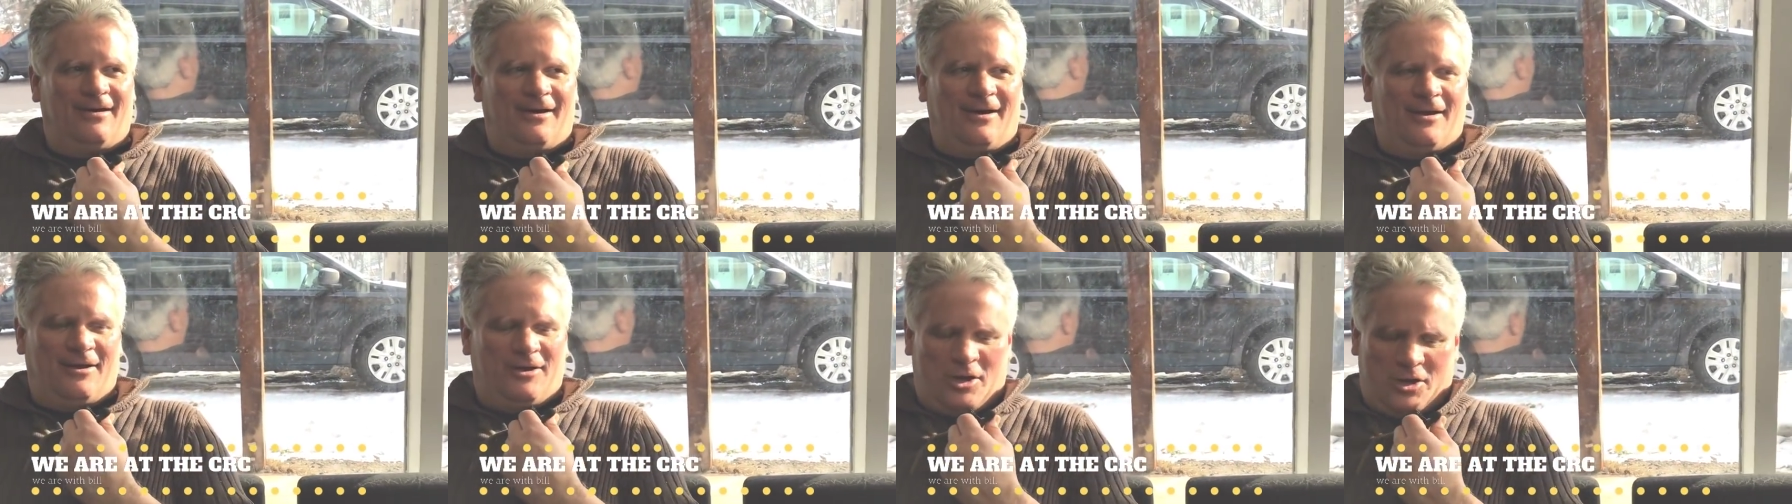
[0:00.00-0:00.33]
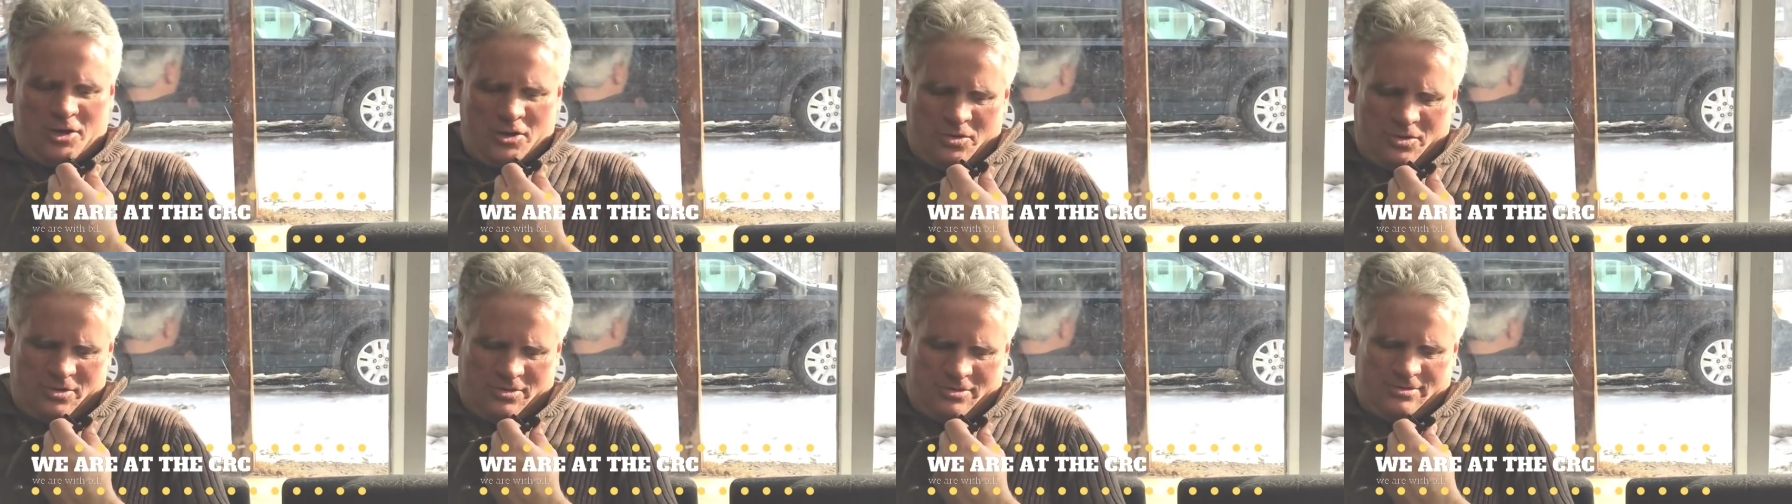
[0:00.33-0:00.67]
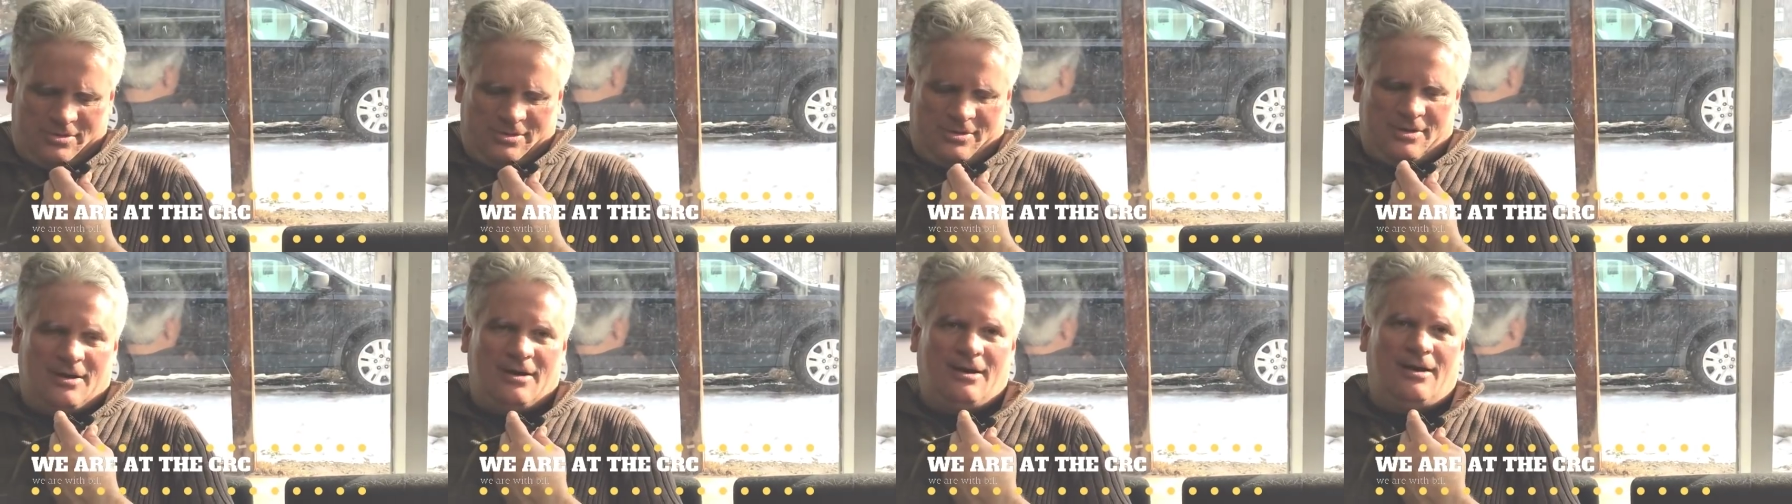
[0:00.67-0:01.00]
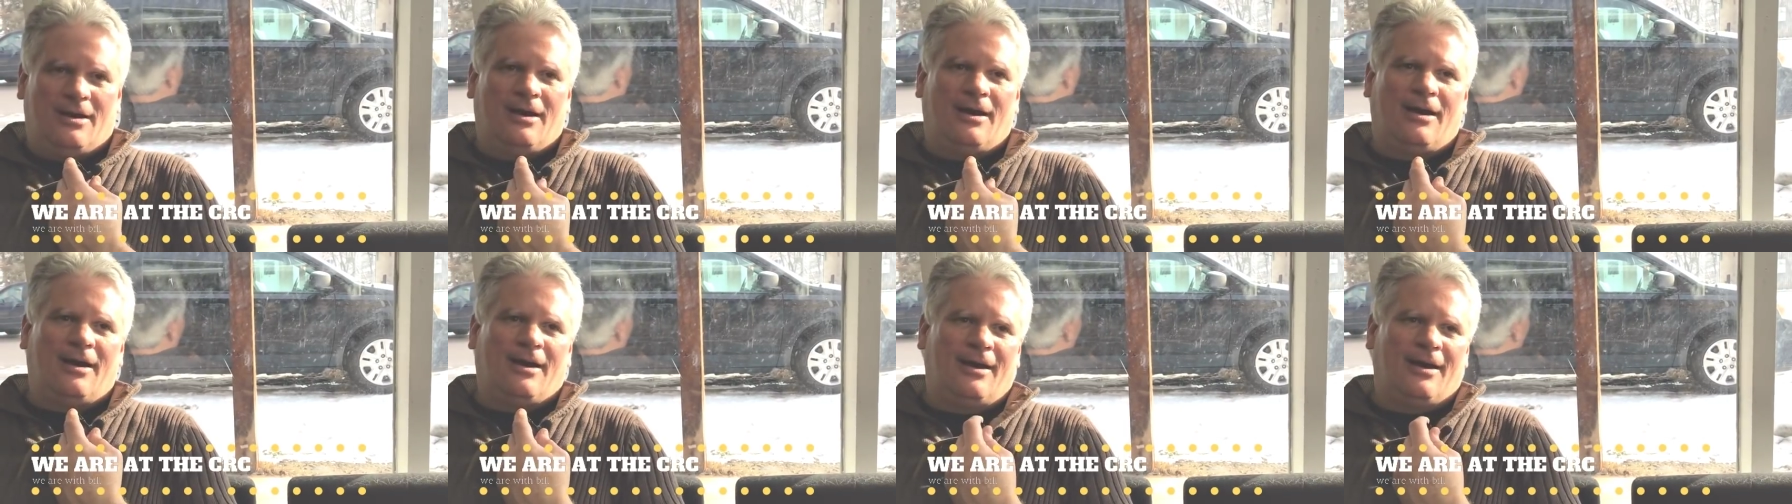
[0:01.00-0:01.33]
Yeah, you, thank you
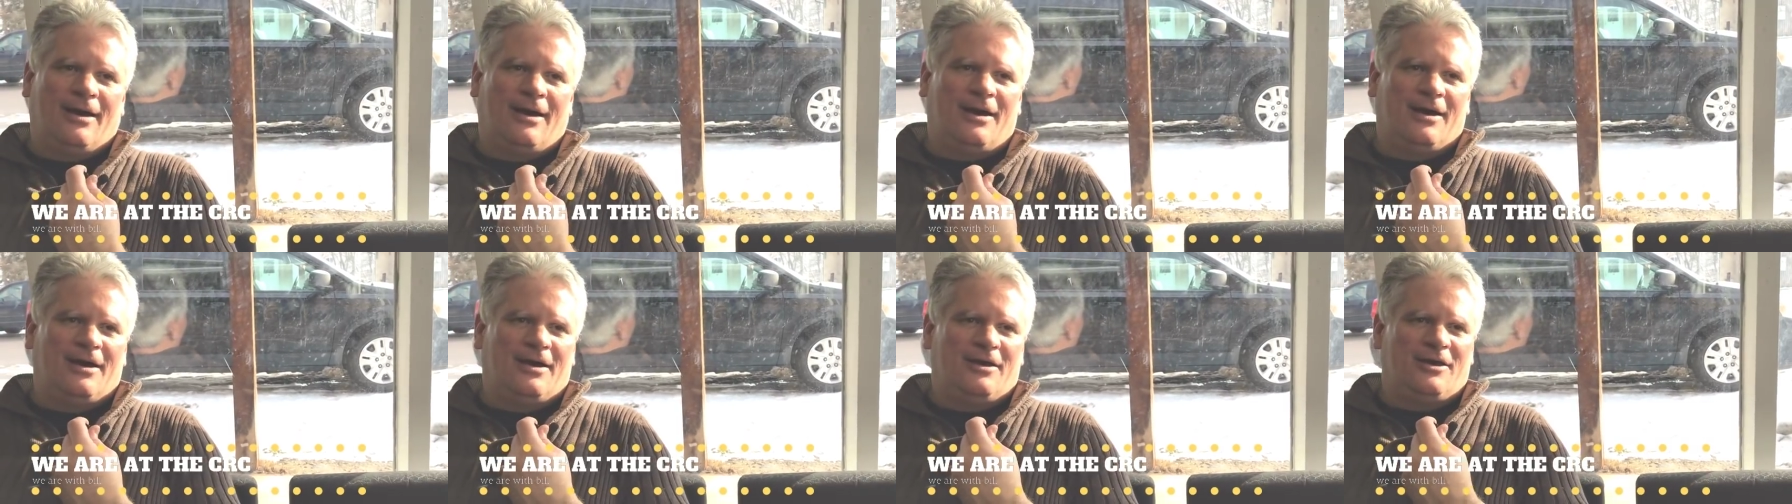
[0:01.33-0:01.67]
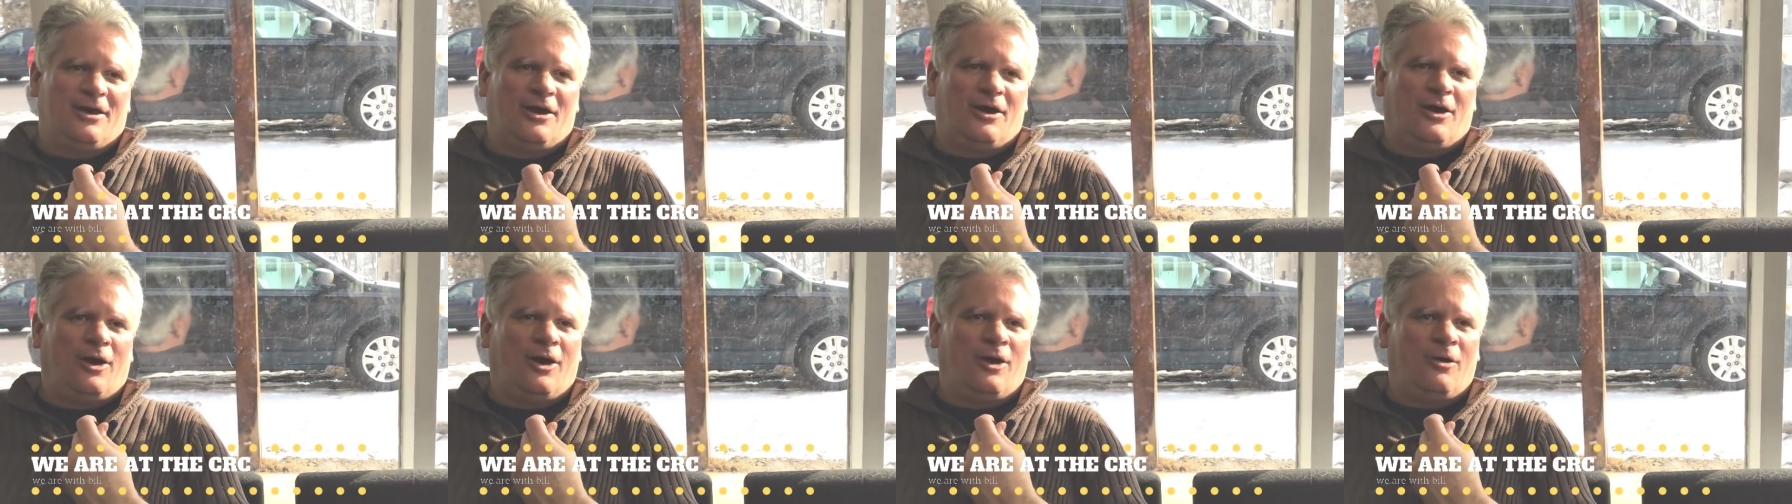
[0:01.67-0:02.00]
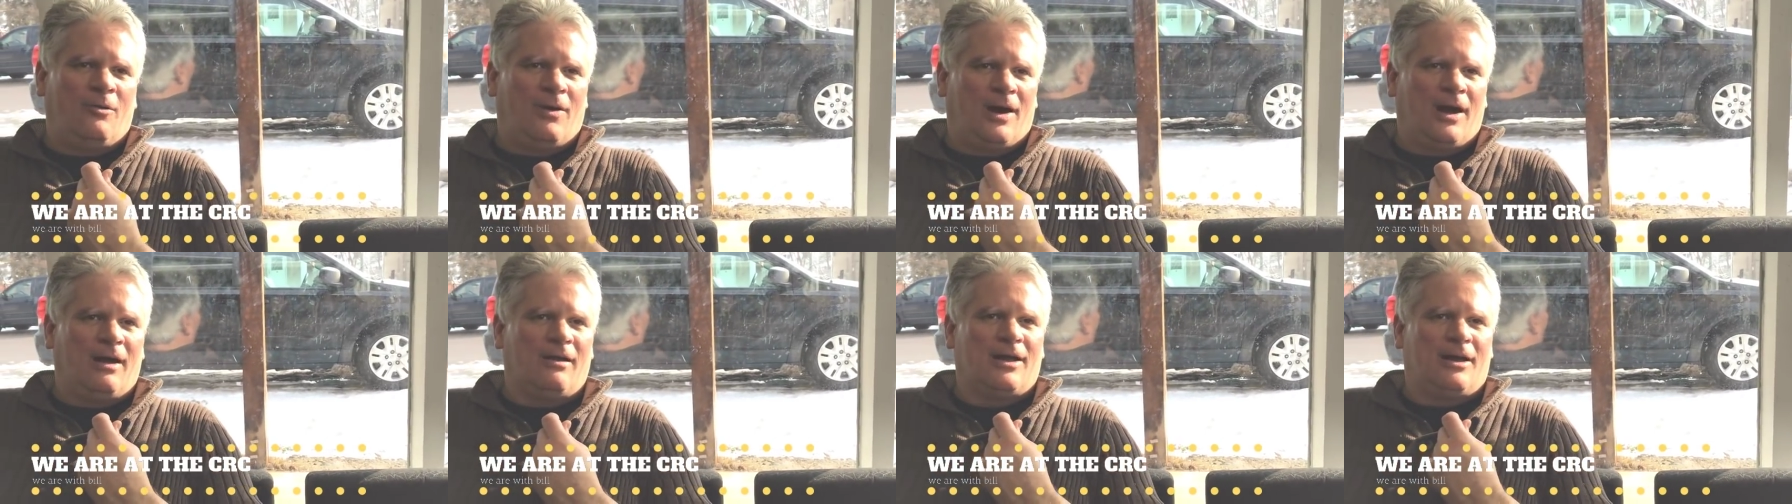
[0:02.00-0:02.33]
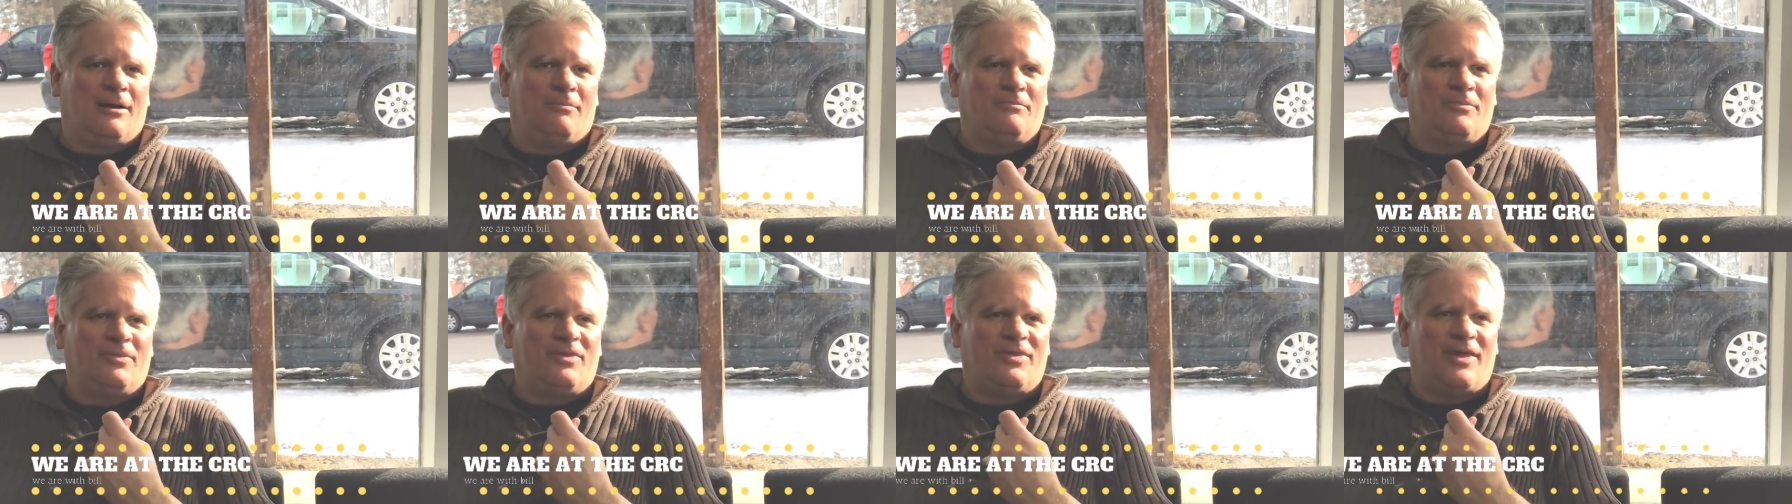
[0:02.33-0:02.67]
so much. You're
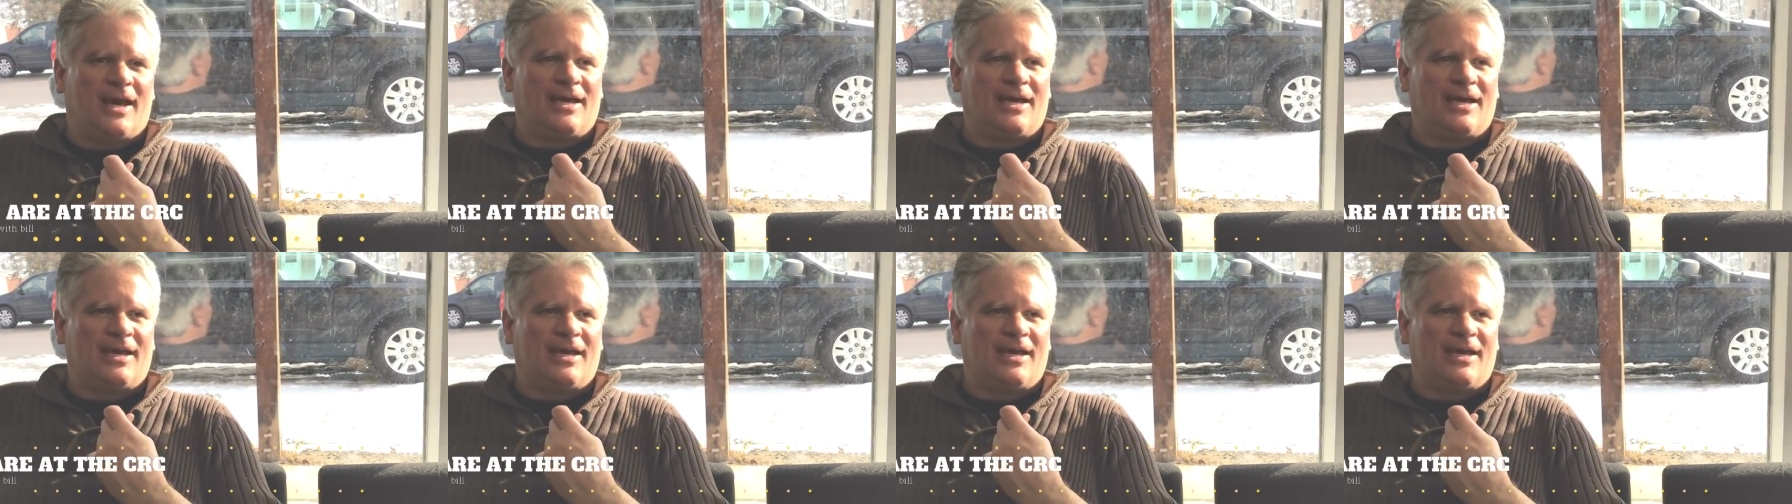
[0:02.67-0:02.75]
welcome.